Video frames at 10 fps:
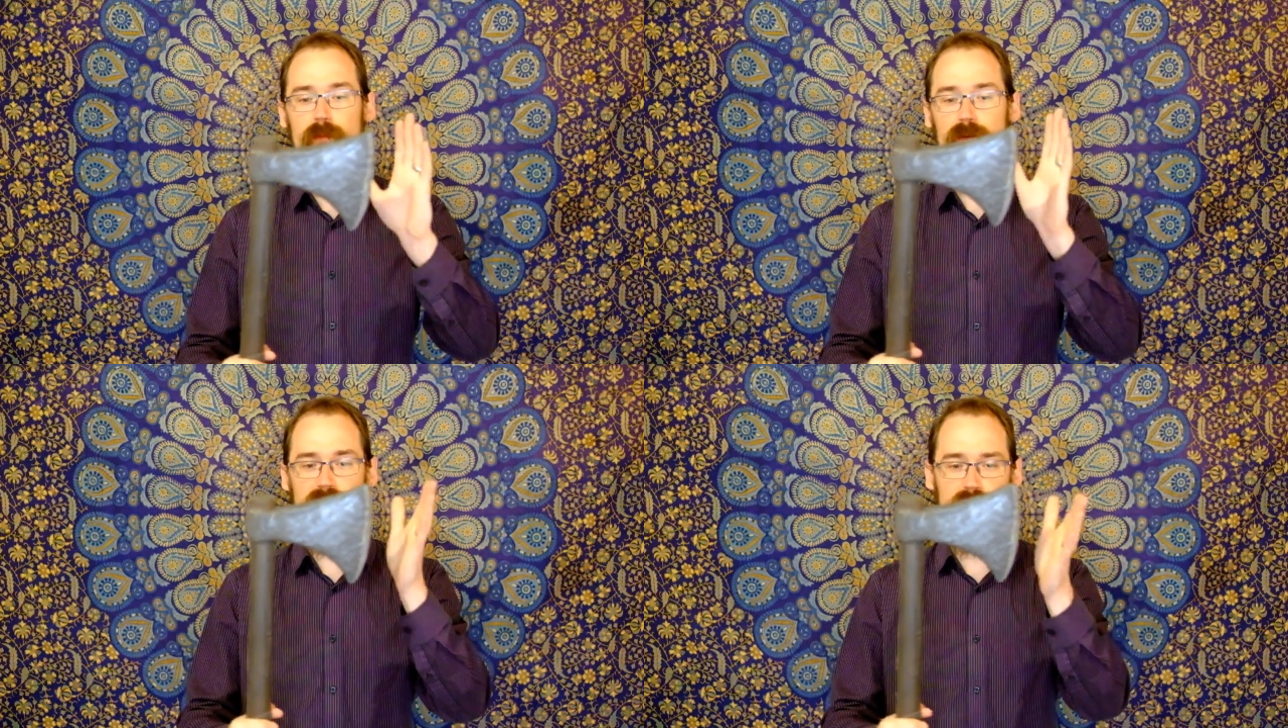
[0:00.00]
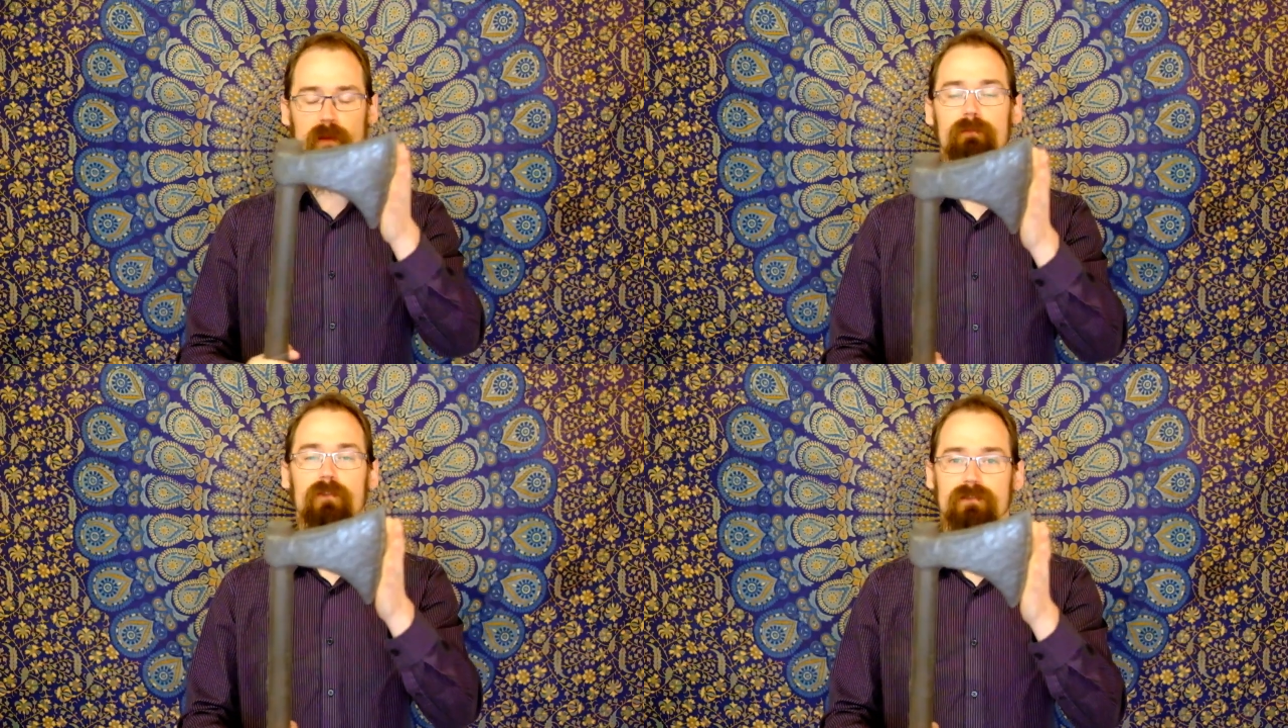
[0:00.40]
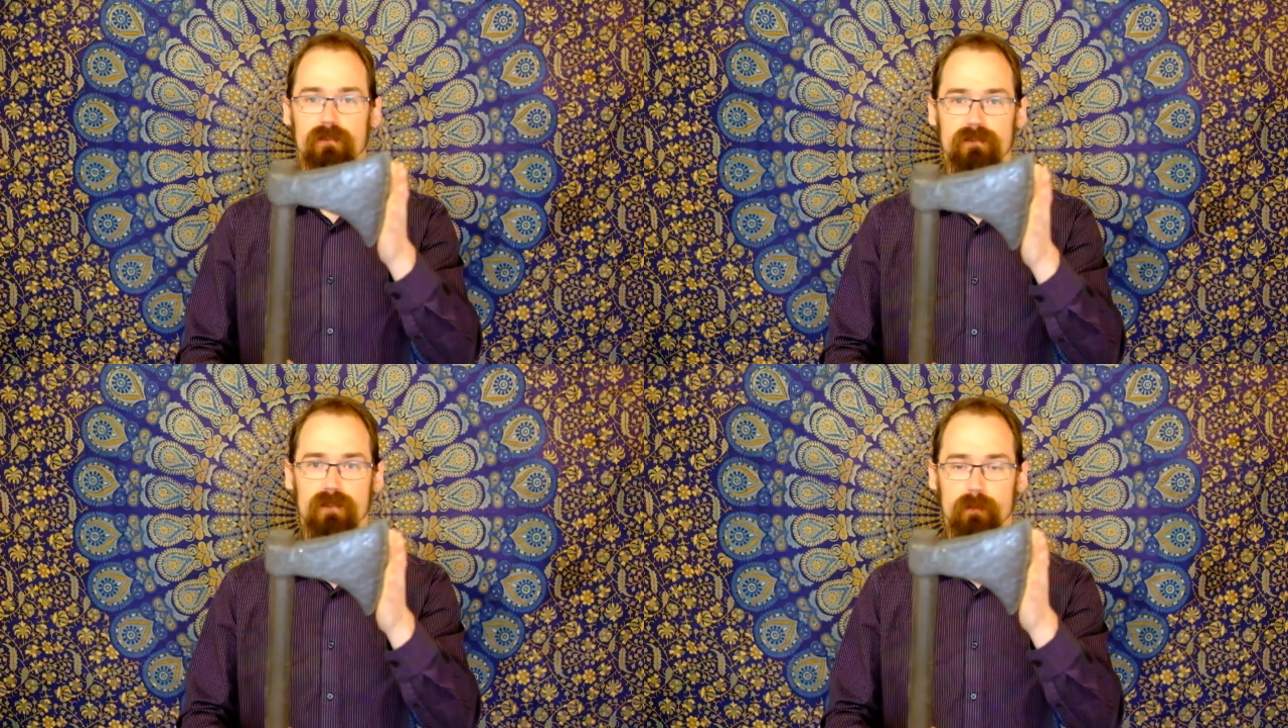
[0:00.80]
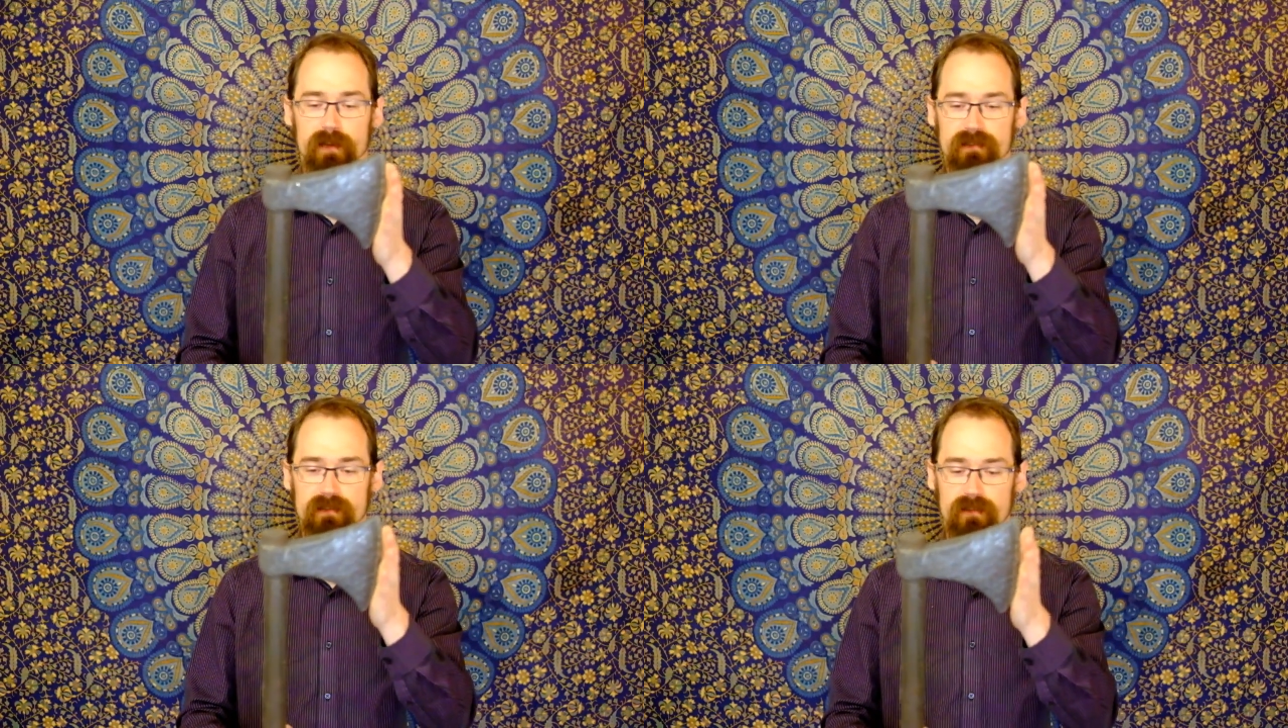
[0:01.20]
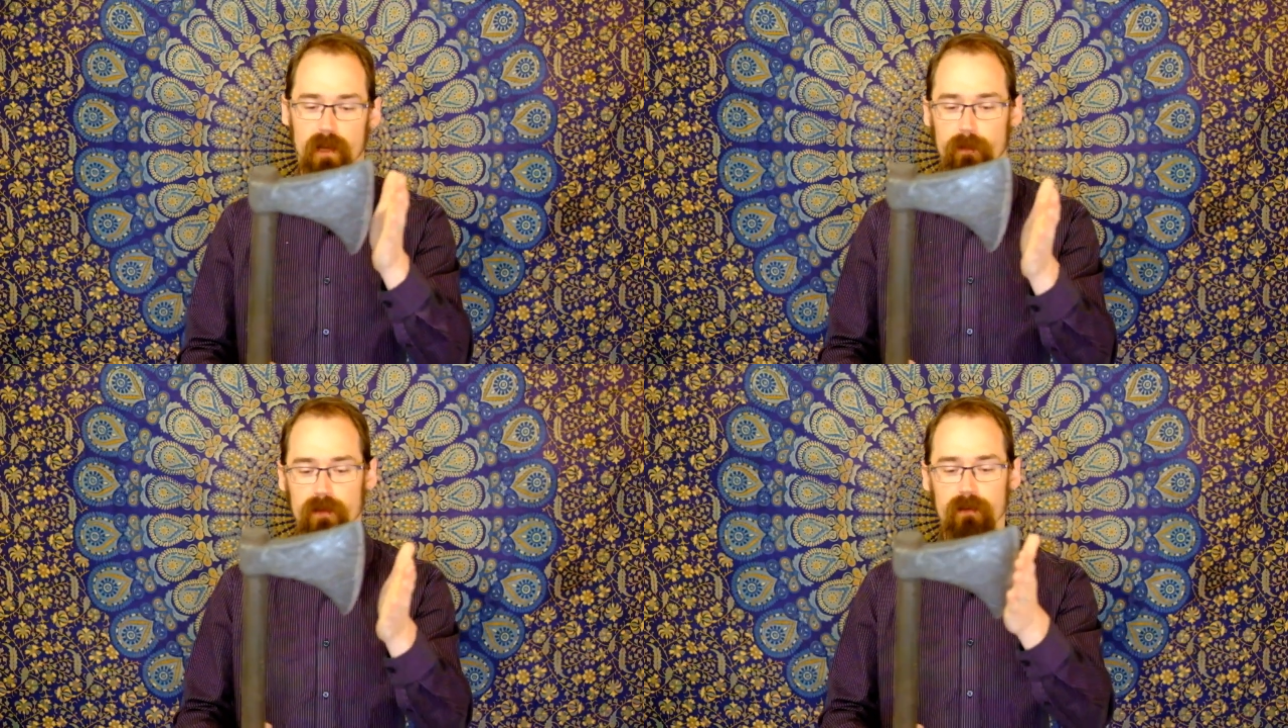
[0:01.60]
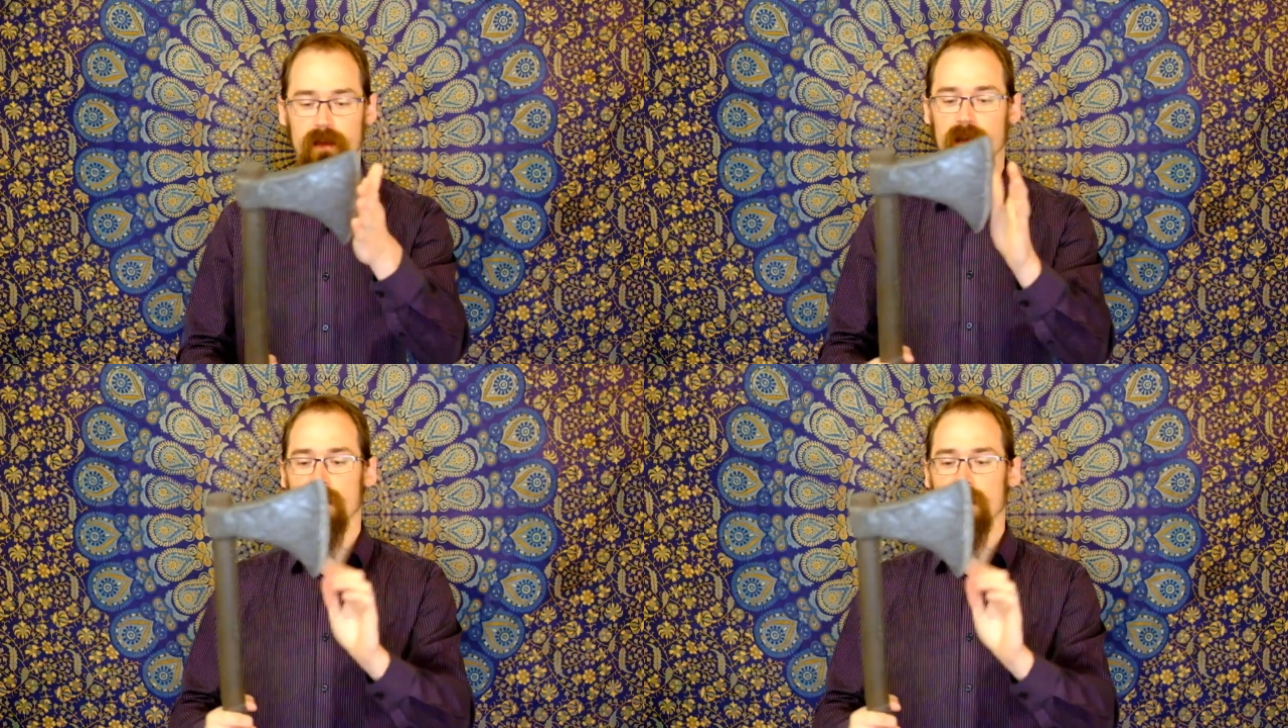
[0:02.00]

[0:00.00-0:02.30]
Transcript: but it's probably most close to the Peterson type L.